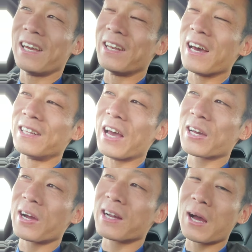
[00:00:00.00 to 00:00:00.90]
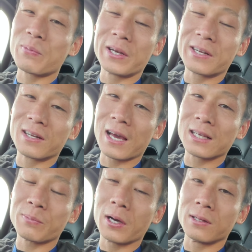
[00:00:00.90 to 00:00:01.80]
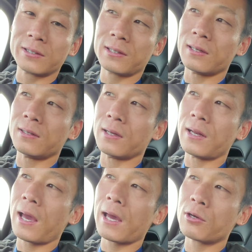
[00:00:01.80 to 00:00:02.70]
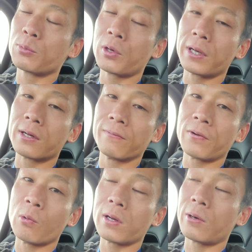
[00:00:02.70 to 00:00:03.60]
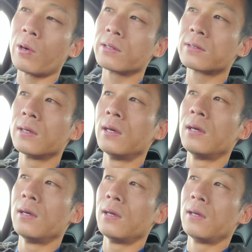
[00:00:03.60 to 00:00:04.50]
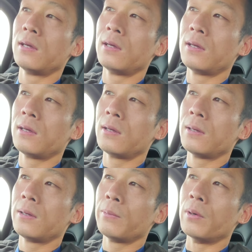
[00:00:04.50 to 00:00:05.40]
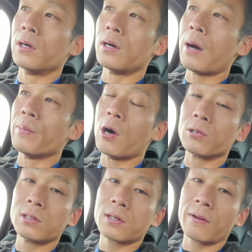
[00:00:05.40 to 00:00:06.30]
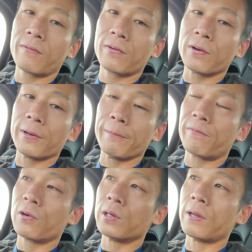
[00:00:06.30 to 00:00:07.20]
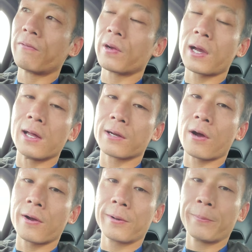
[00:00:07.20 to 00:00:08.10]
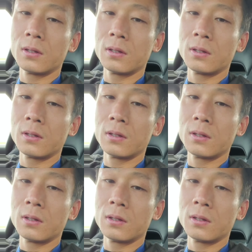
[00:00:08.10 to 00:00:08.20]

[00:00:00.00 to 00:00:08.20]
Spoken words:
And that car got pretty good gas mileage, and it handled pretty good for what it was. But I was looking for a different kind of car.